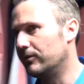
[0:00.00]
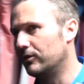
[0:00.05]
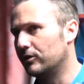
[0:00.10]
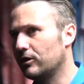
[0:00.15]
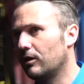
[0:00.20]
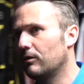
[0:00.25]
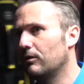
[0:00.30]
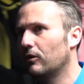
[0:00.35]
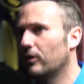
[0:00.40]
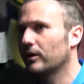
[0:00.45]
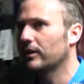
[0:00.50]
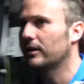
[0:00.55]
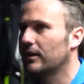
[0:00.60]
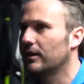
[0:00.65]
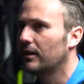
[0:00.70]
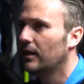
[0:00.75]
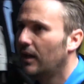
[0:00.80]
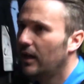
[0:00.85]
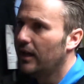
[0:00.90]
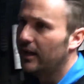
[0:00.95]
you don't like
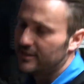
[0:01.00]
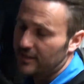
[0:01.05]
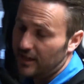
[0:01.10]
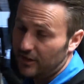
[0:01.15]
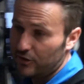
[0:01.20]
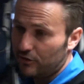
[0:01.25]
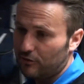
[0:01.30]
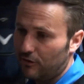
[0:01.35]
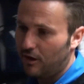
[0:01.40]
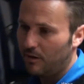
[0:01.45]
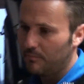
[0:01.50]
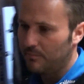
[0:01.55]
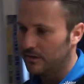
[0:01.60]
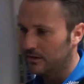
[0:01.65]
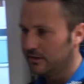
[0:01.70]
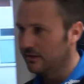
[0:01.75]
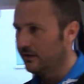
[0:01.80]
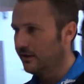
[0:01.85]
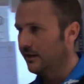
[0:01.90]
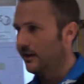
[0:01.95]
it. It's Under Armour.
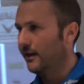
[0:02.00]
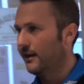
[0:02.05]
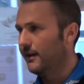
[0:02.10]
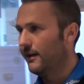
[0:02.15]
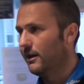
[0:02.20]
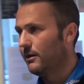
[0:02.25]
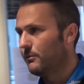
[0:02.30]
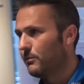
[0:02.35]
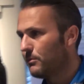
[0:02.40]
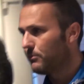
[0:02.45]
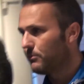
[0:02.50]
We're